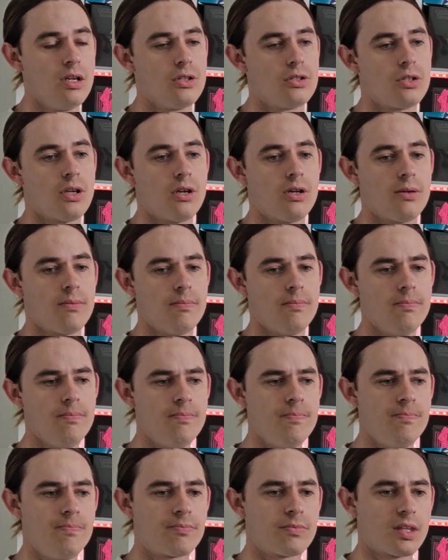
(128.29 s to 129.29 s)
So
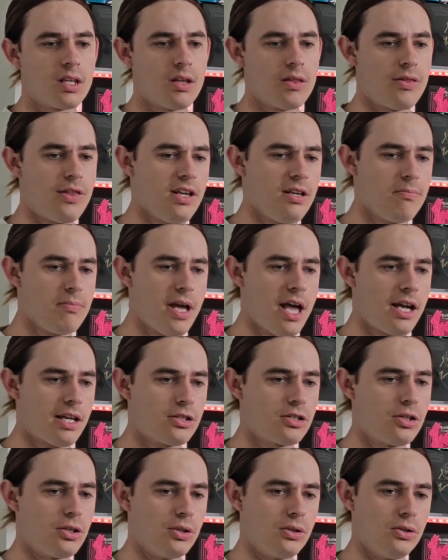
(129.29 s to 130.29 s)
think
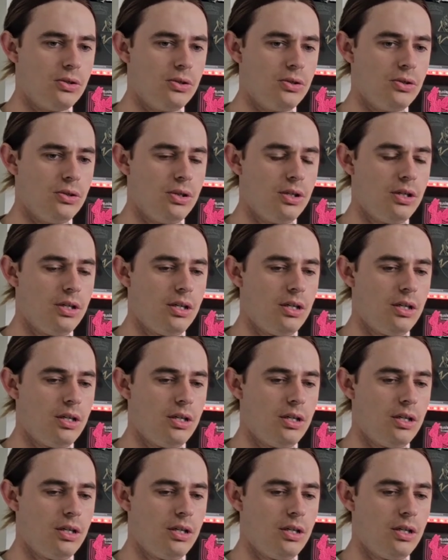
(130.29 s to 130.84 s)
back to